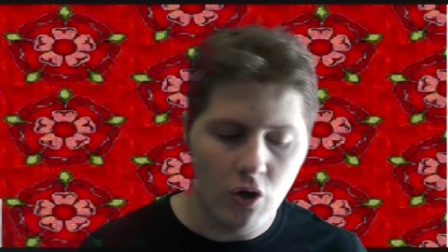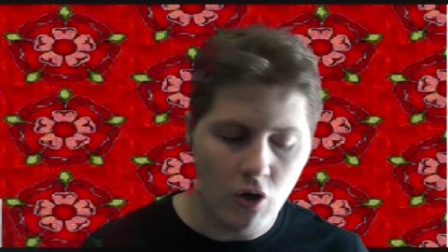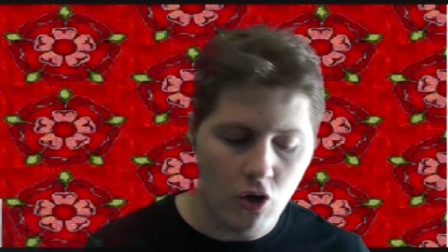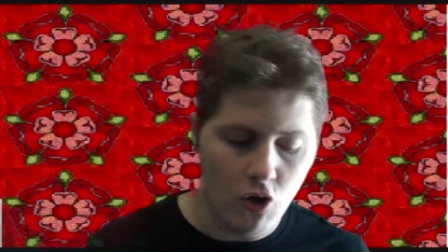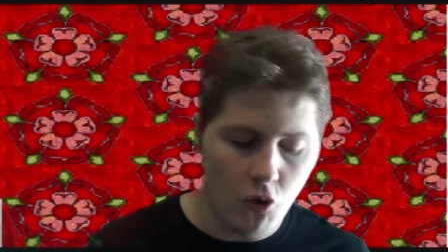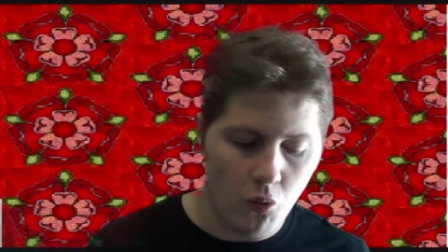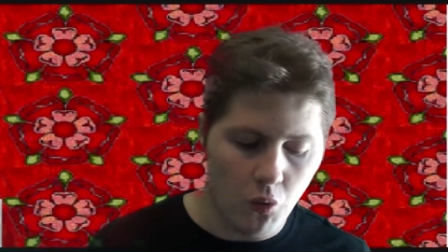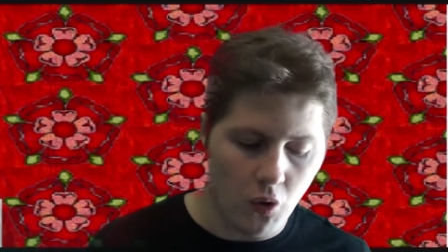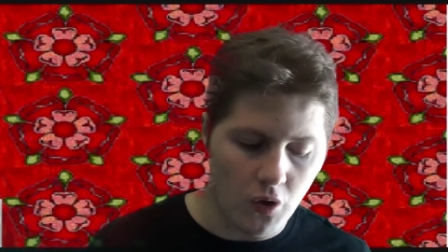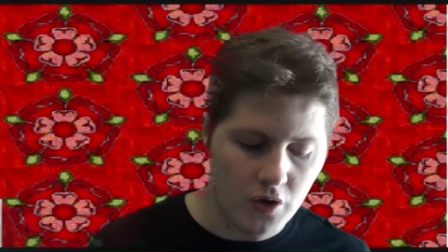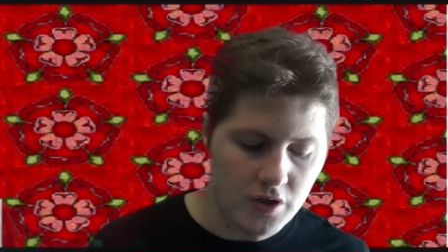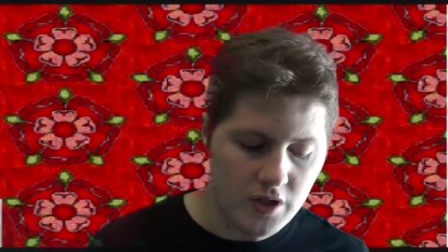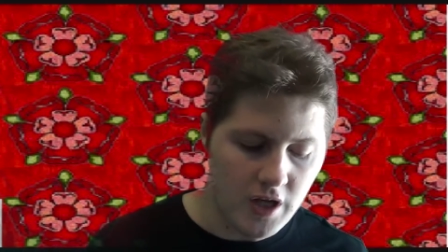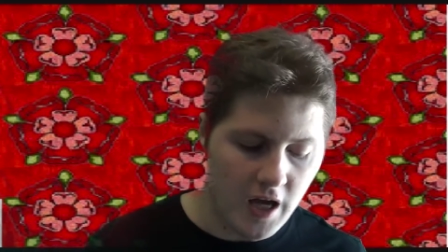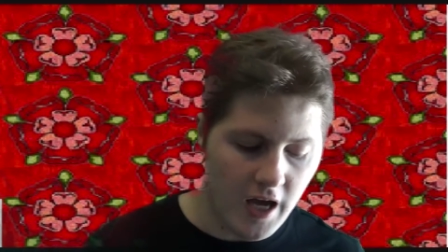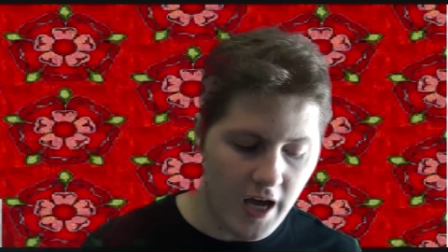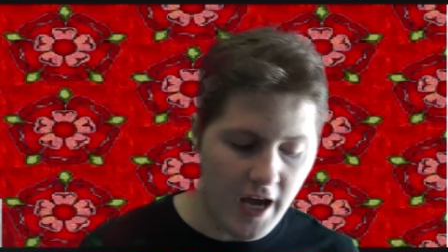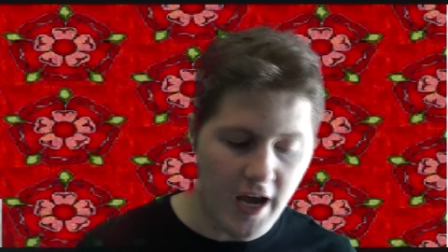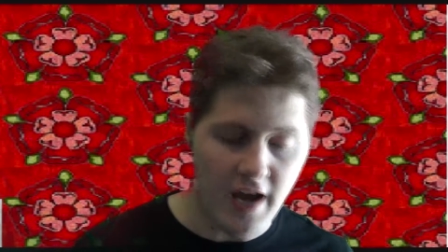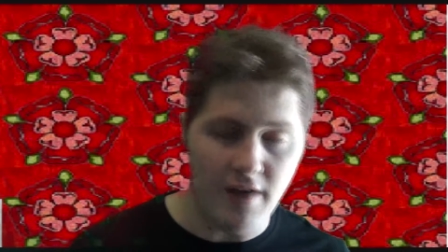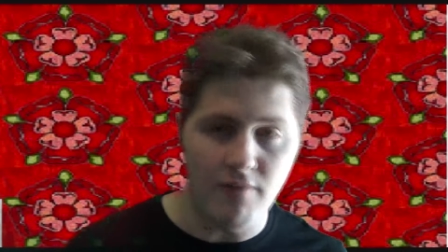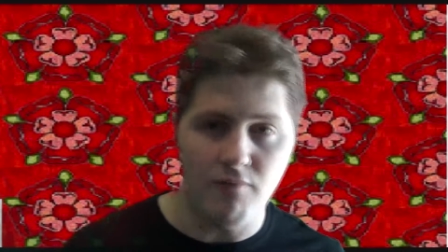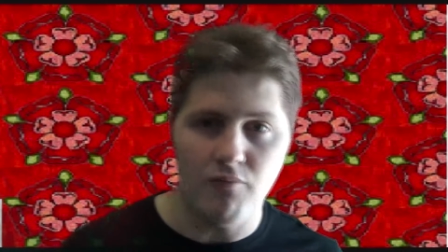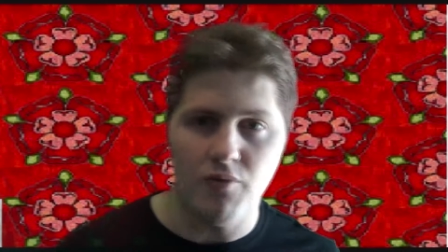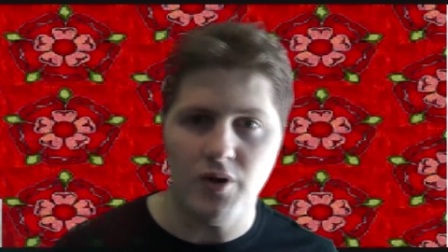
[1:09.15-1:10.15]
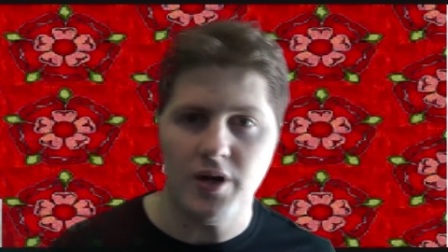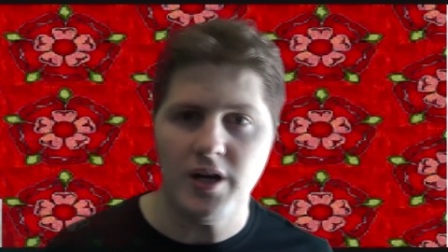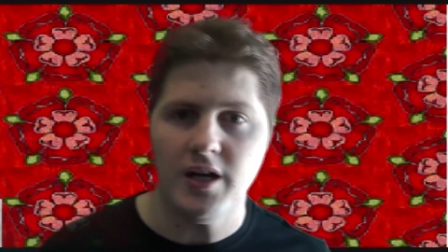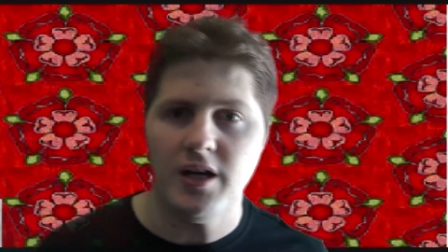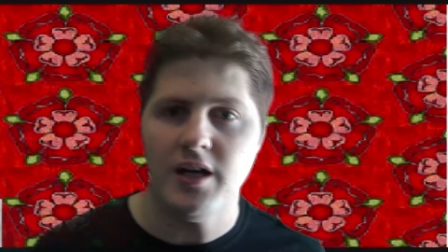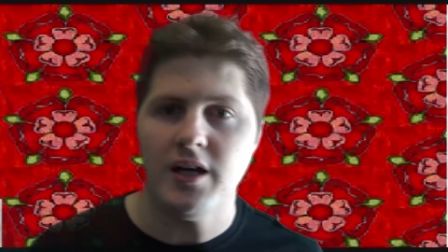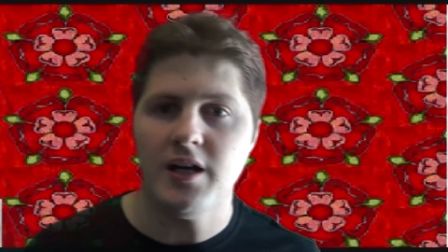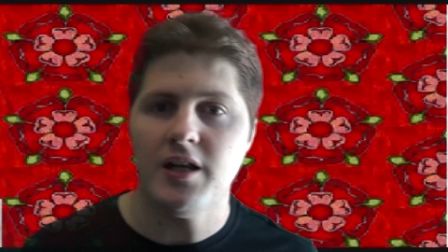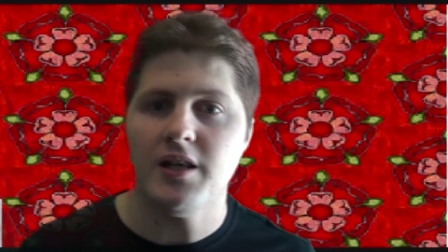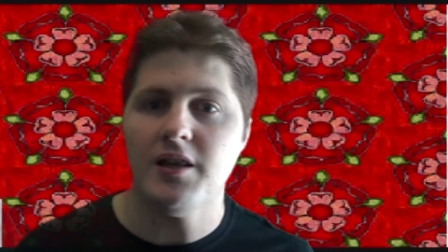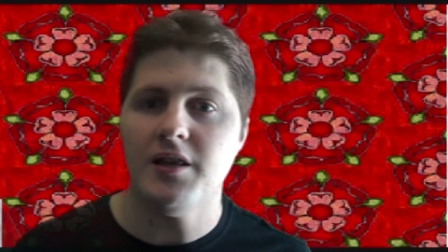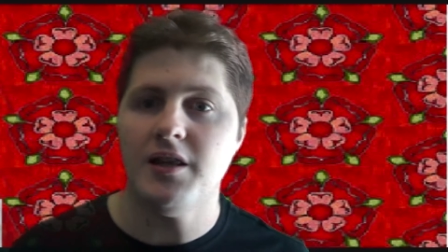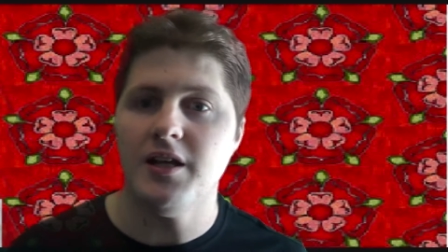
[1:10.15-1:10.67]
who was Henry
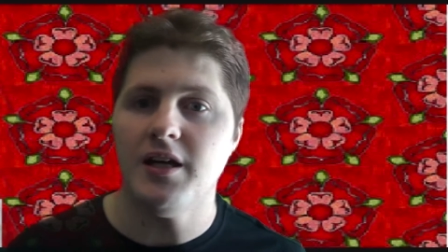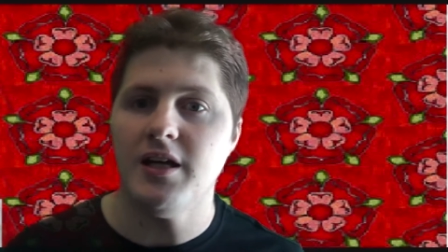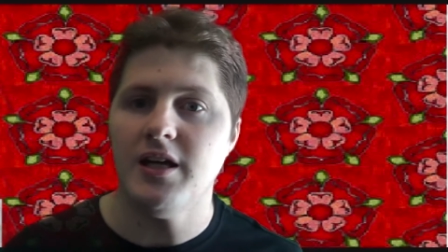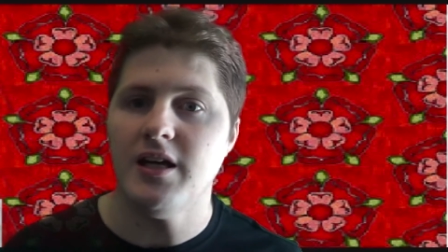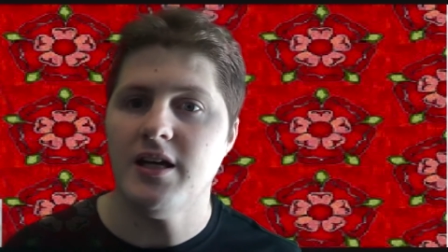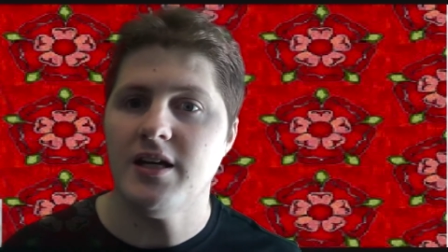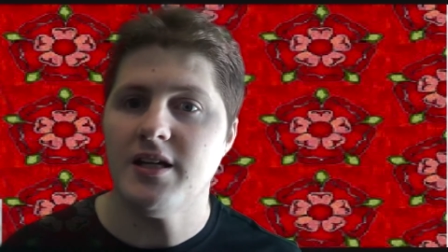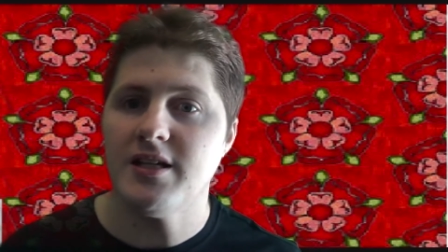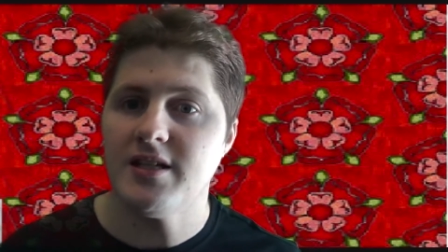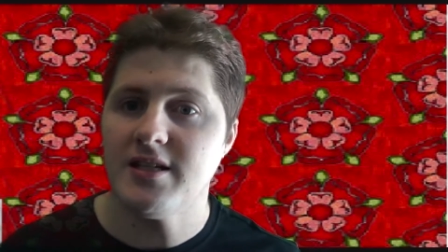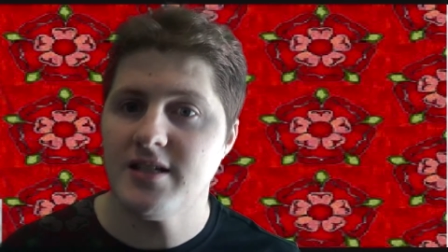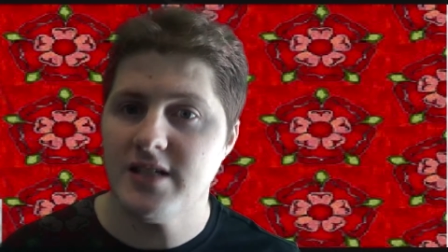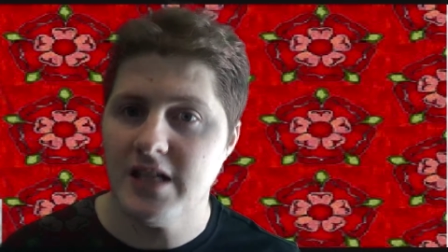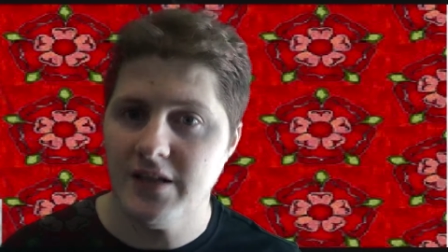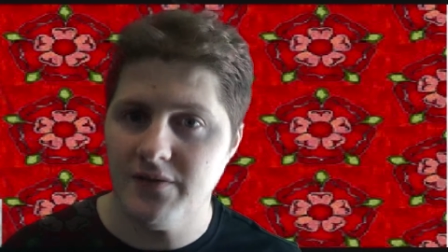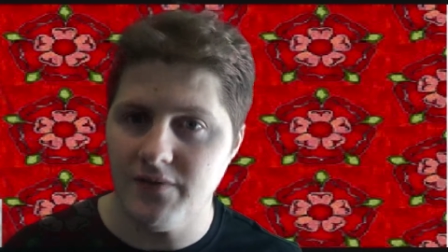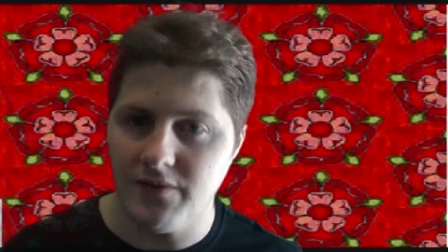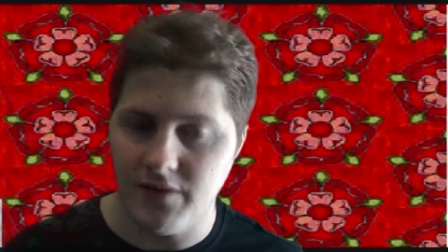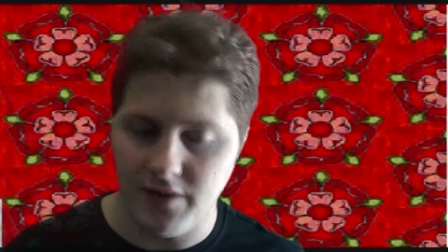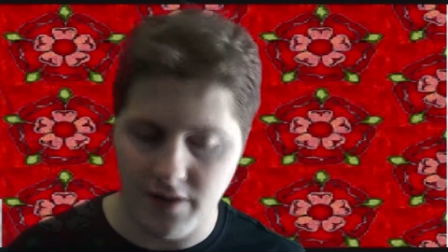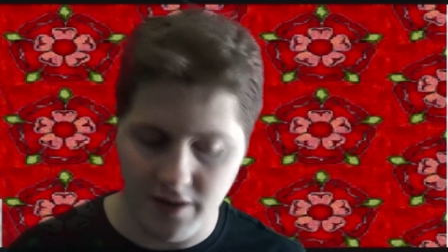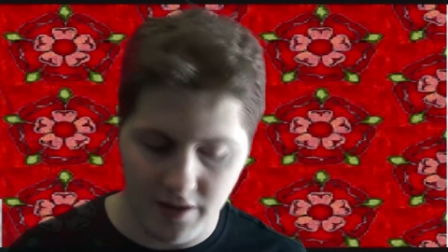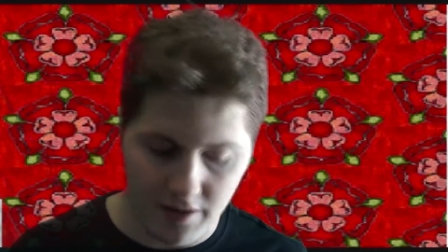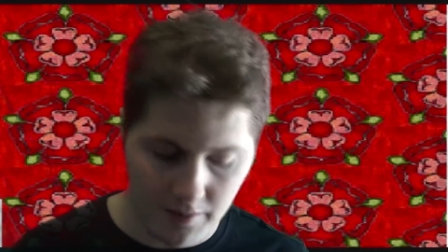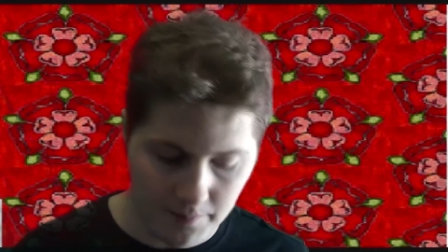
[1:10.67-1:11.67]
VII.